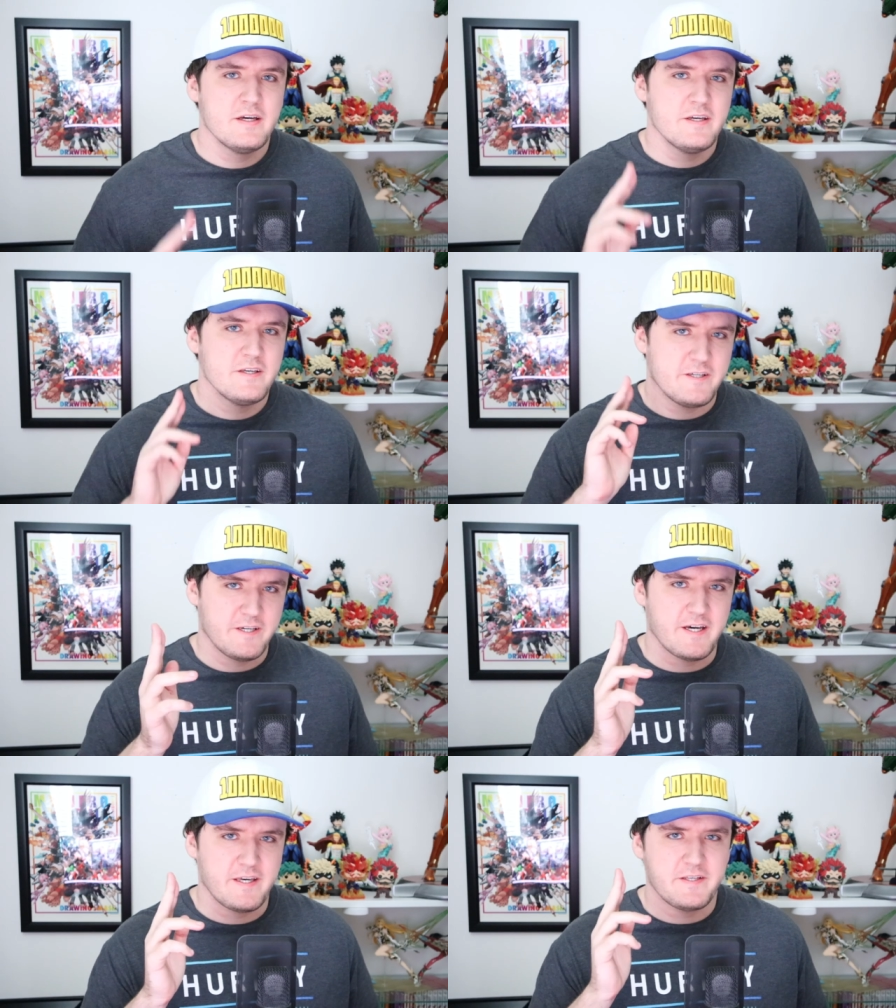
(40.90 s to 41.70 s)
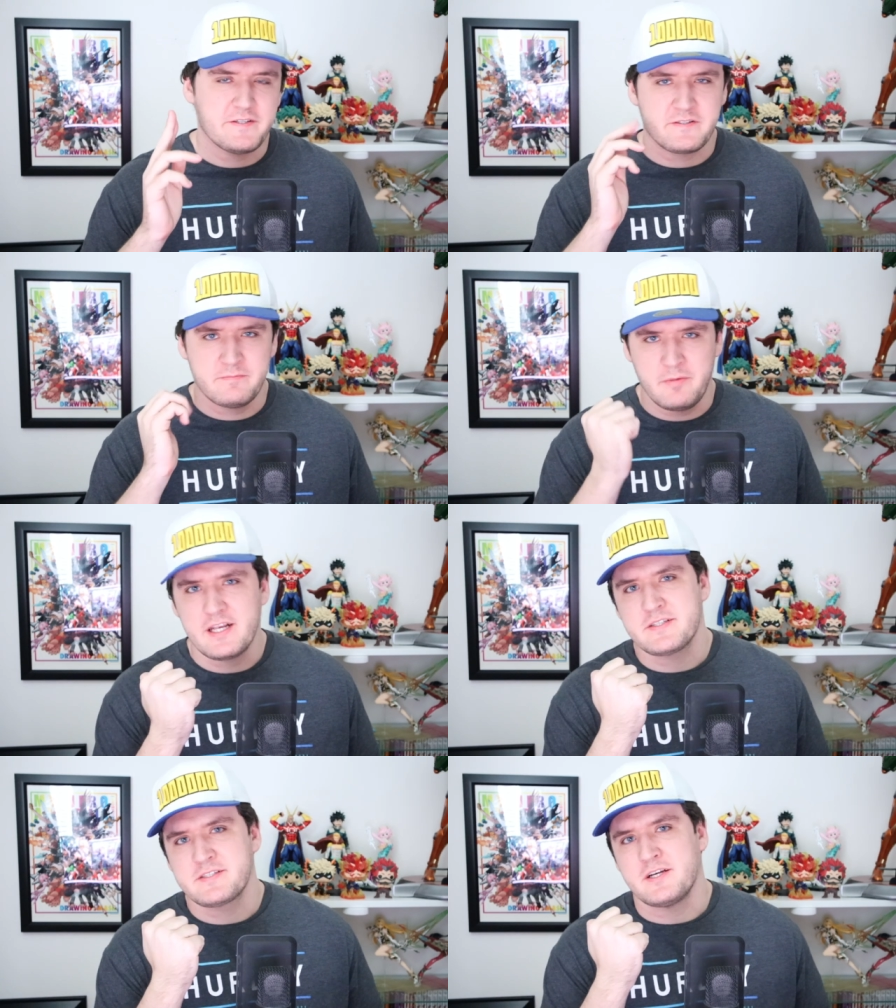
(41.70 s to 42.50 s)
Hey guys, Mighty
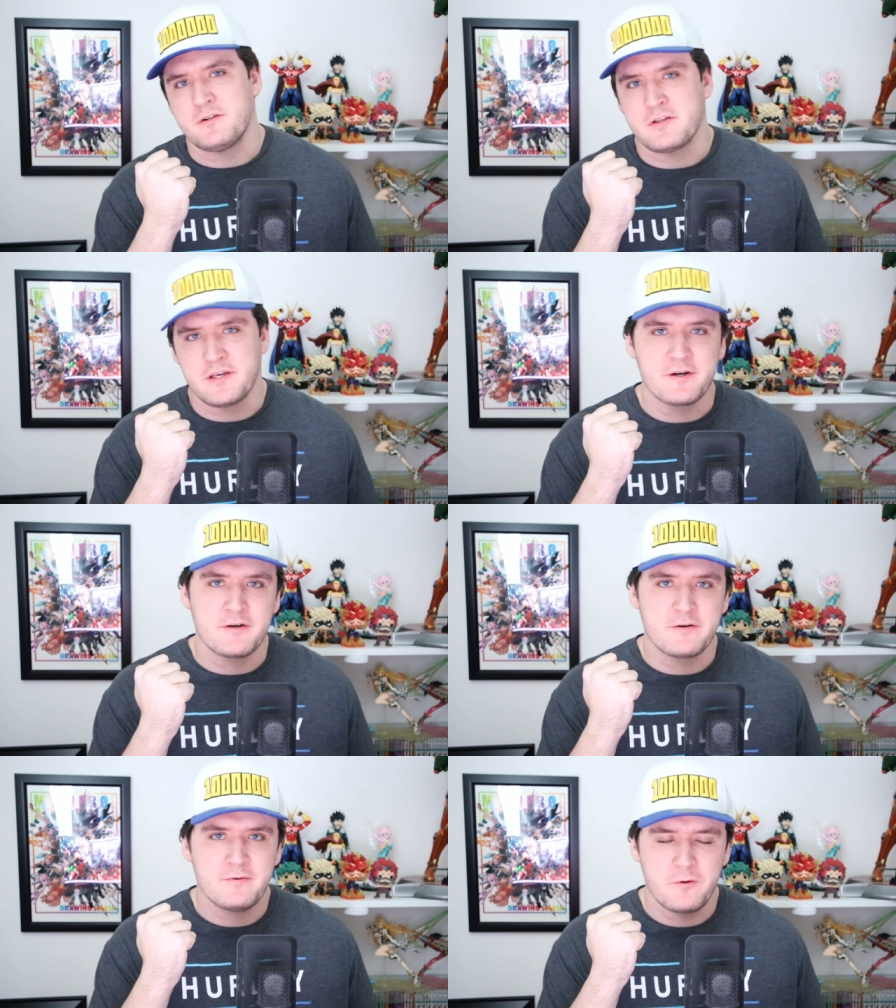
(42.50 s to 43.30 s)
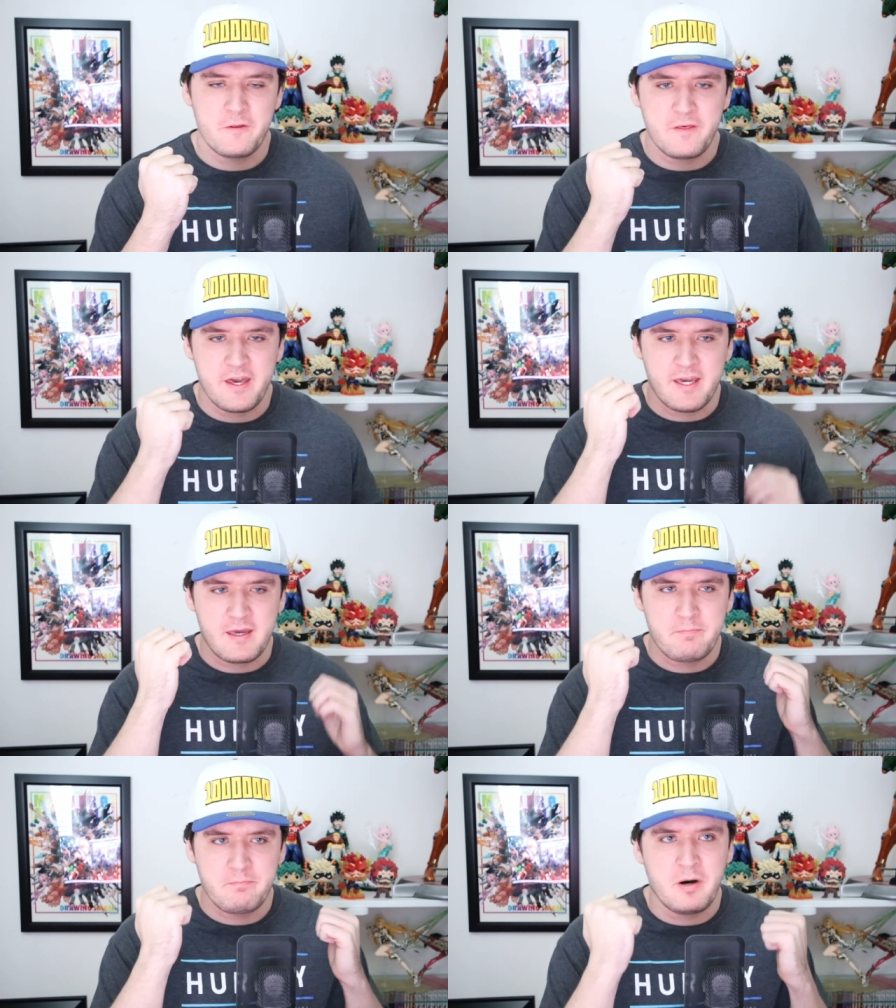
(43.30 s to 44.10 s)
Gazelle here with a
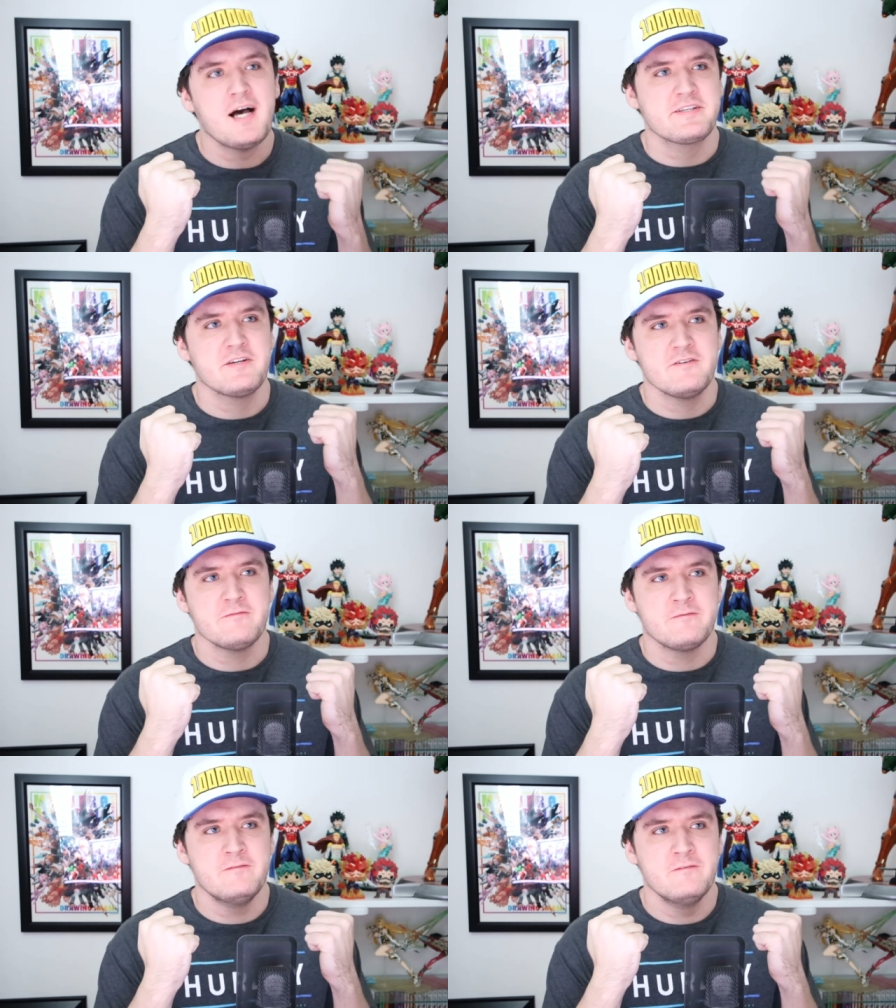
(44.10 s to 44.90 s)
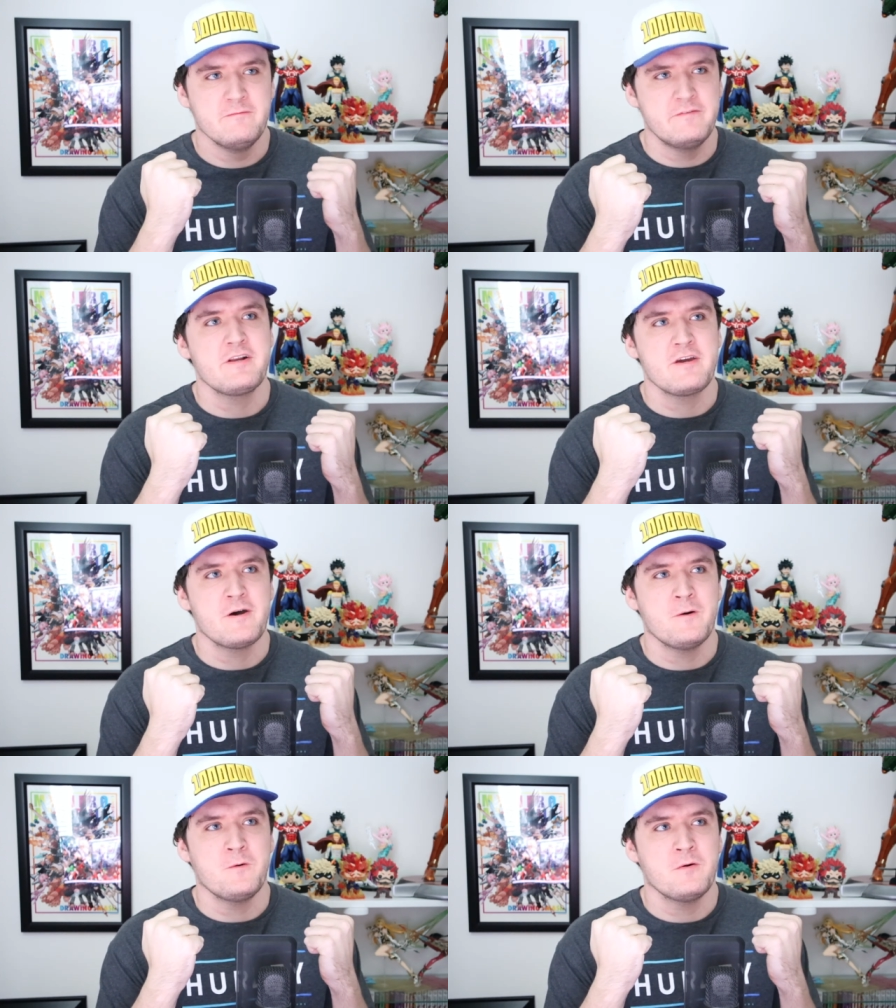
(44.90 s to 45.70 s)
positive
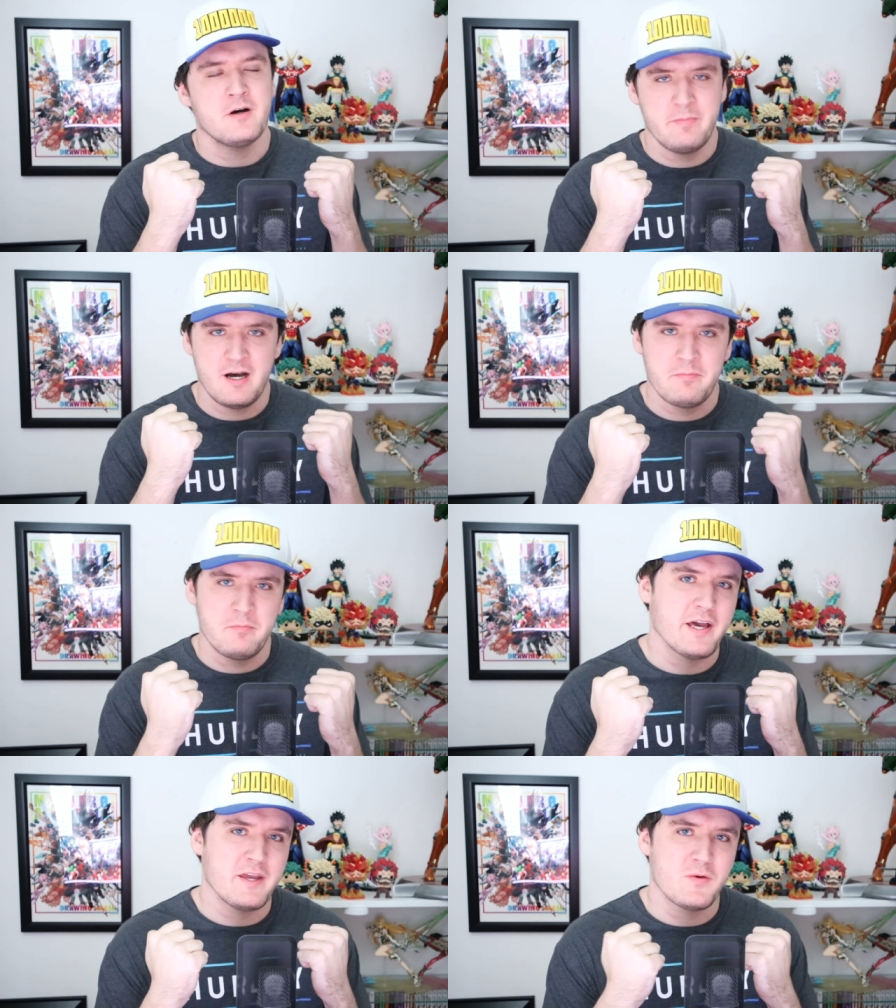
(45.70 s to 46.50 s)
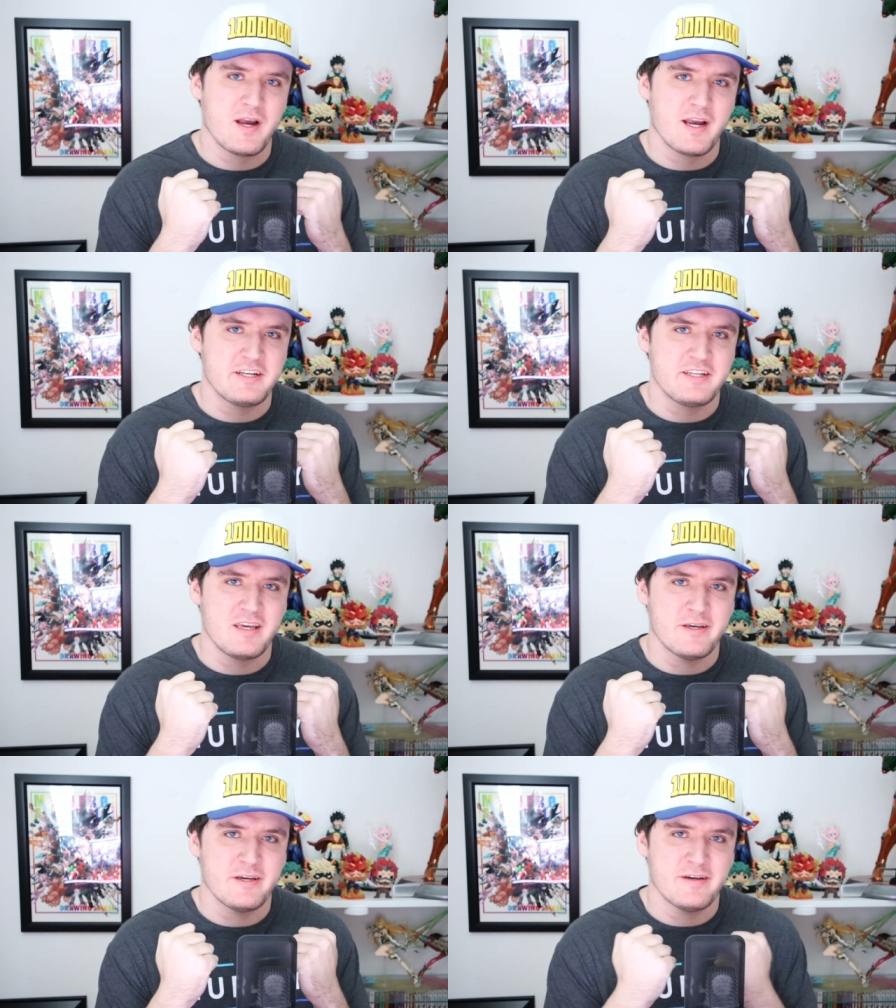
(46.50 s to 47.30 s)
video about My Hero
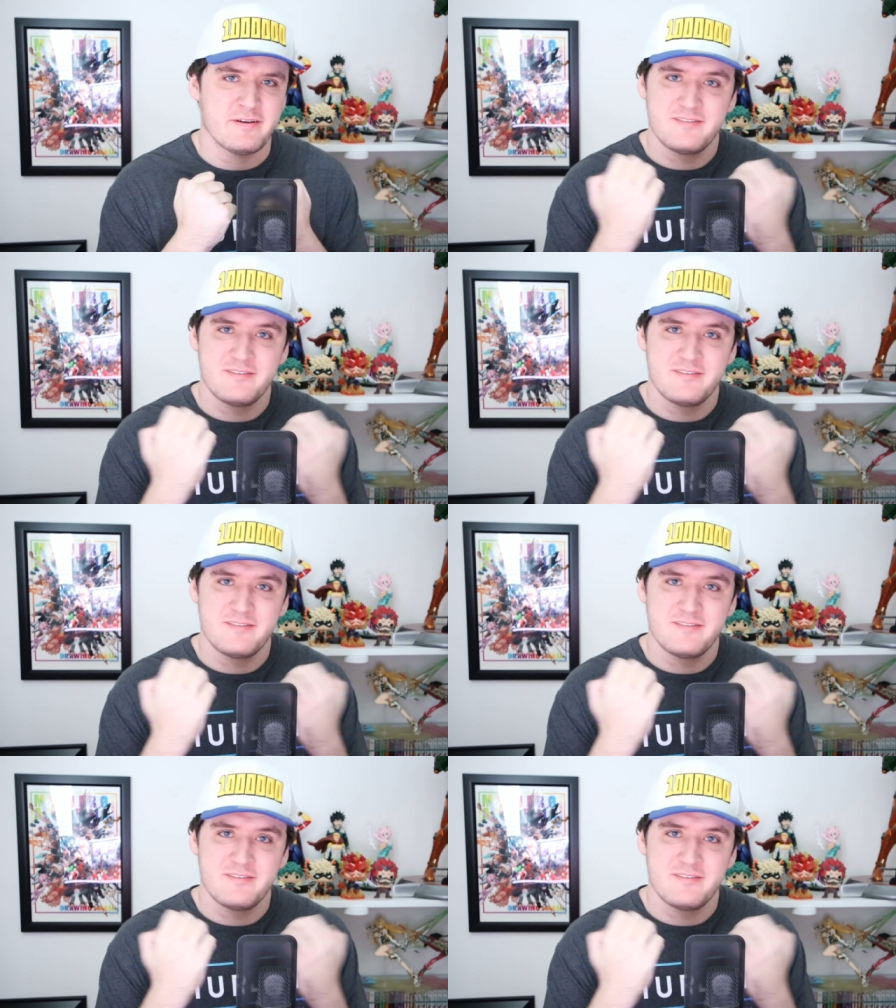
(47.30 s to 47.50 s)
Academia.